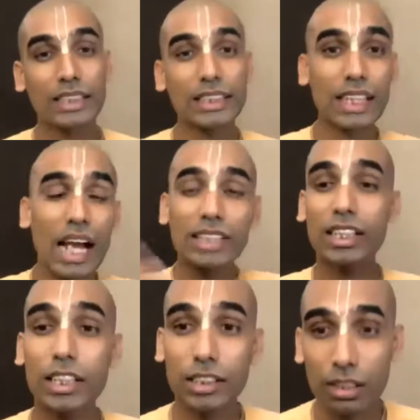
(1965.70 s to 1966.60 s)

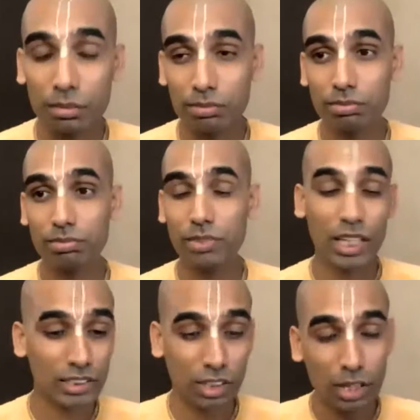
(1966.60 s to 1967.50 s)
Chiradarattam, he
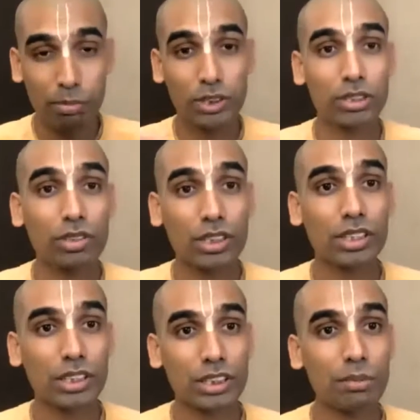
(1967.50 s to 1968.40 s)
has not bestowed this
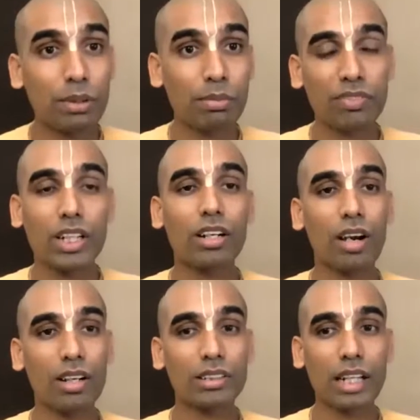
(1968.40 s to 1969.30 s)
Krishna prema for a
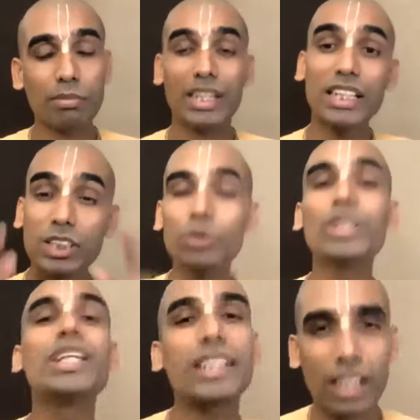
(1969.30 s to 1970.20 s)
long time, but he is
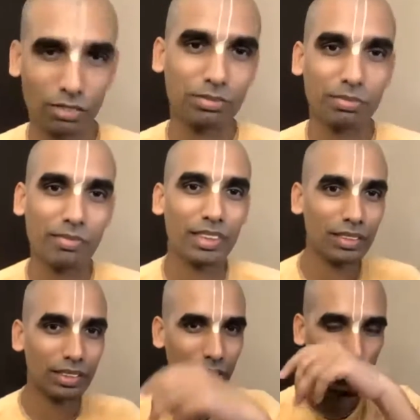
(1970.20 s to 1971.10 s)
doing it now.
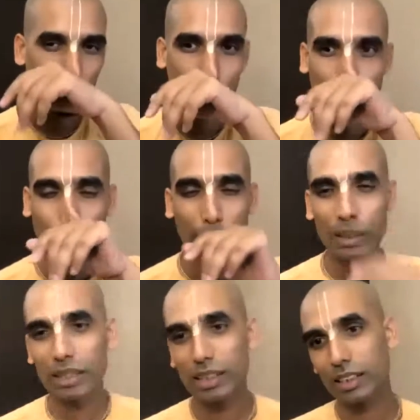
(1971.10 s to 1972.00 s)
Okay.
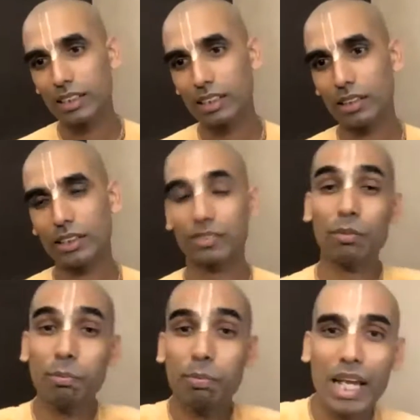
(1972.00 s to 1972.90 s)

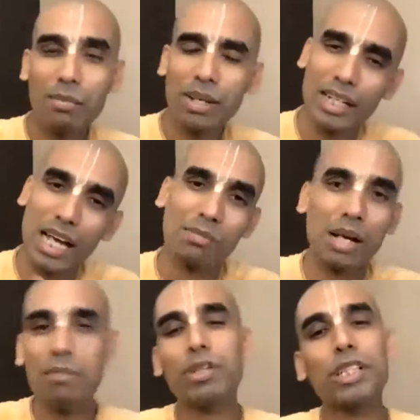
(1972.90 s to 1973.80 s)
Swaprema
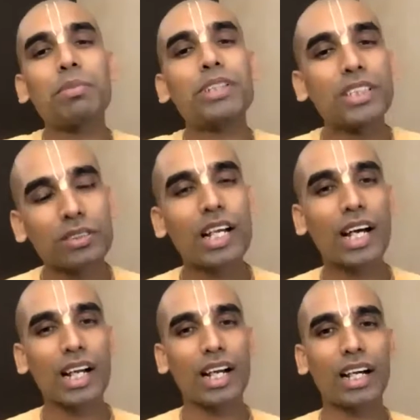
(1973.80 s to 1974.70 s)

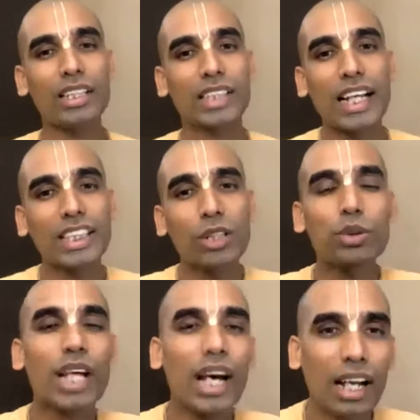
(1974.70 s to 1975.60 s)
namamritamathyudaraha. He is ati
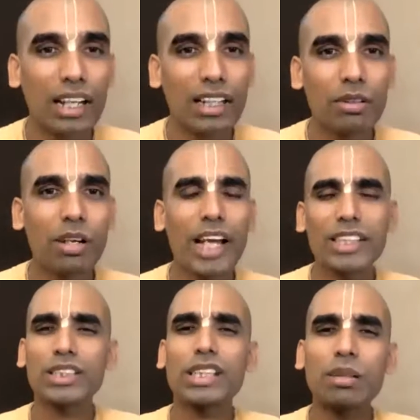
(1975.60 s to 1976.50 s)
udara,
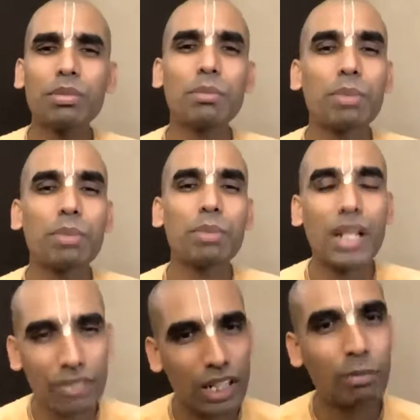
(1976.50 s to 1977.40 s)
extremely
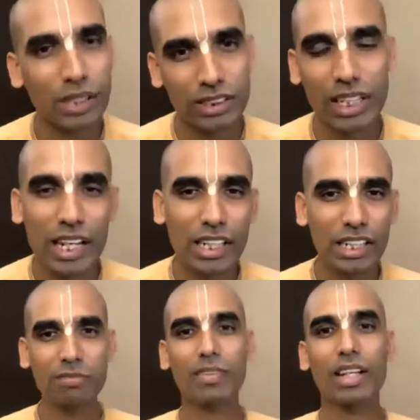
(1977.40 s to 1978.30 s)
benevolent
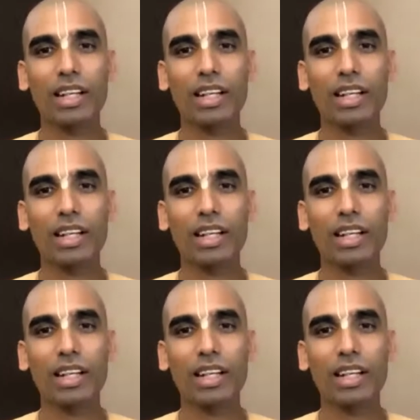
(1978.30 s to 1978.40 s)
personality.